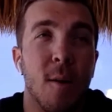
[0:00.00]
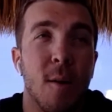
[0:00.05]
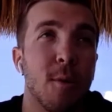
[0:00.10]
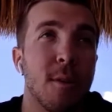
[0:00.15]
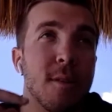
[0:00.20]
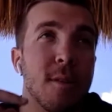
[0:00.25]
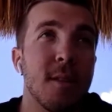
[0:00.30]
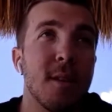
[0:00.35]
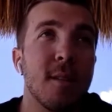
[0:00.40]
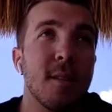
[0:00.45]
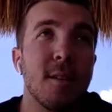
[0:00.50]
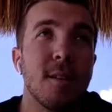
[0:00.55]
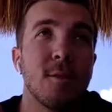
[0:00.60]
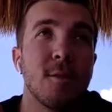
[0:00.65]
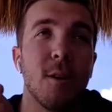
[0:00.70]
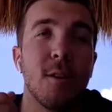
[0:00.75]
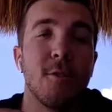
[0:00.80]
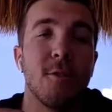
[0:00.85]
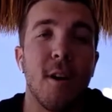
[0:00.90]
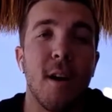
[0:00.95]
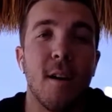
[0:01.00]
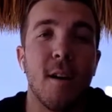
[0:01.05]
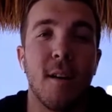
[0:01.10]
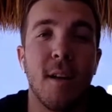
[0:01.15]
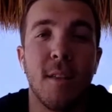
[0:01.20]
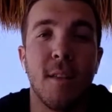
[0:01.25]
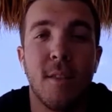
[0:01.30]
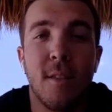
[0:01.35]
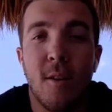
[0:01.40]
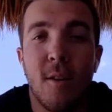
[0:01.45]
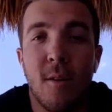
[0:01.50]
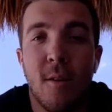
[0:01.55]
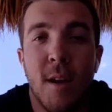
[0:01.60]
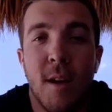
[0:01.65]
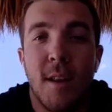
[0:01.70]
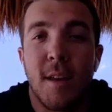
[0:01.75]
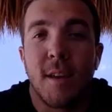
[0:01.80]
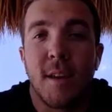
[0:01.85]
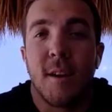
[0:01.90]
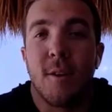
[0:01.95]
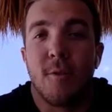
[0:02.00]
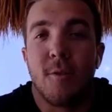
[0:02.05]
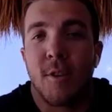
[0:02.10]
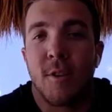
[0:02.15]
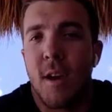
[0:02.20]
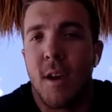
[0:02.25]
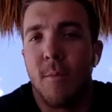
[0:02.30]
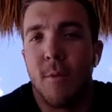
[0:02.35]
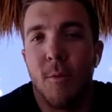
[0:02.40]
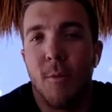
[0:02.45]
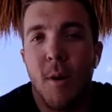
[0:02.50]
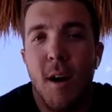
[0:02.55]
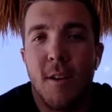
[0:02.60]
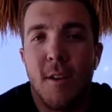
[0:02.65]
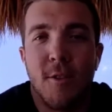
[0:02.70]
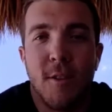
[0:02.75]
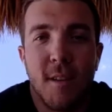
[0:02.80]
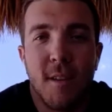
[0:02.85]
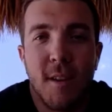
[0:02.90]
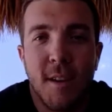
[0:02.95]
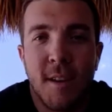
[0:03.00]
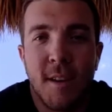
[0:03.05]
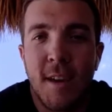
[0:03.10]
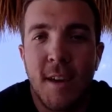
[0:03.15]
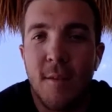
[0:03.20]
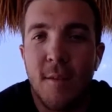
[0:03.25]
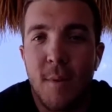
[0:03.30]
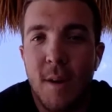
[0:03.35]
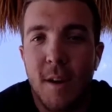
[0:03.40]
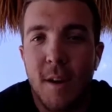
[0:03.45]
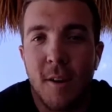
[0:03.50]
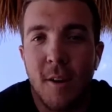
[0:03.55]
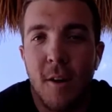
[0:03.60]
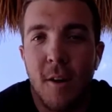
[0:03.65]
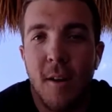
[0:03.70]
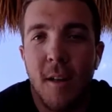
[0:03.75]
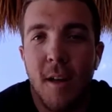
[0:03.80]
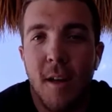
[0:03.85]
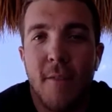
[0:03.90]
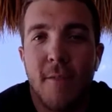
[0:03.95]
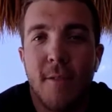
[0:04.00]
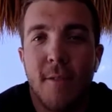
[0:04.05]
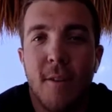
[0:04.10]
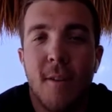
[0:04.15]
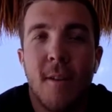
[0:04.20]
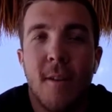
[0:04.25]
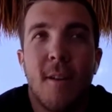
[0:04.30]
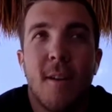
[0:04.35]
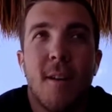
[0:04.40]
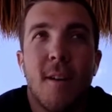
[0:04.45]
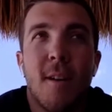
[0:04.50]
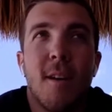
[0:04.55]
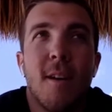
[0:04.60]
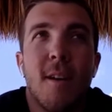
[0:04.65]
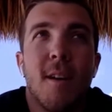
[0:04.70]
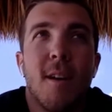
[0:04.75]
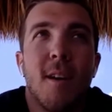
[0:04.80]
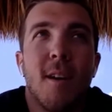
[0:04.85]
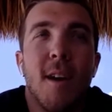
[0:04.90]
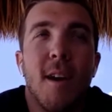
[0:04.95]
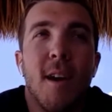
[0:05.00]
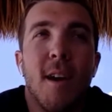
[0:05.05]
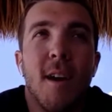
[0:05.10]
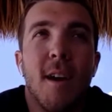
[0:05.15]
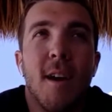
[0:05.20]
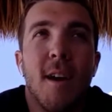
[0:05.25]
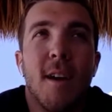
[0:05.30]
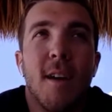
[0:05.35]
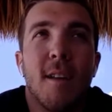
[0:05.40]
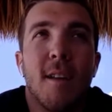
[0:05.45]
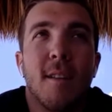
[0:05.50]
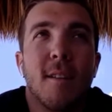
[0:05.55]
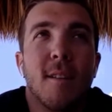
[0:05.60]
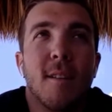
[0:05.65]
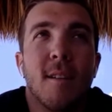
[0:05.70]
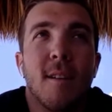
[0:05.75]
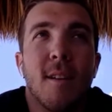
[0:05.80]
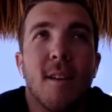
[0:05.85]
went to the Elite Squad tryout, and their hitting coach came to watch and like gave me a call after. And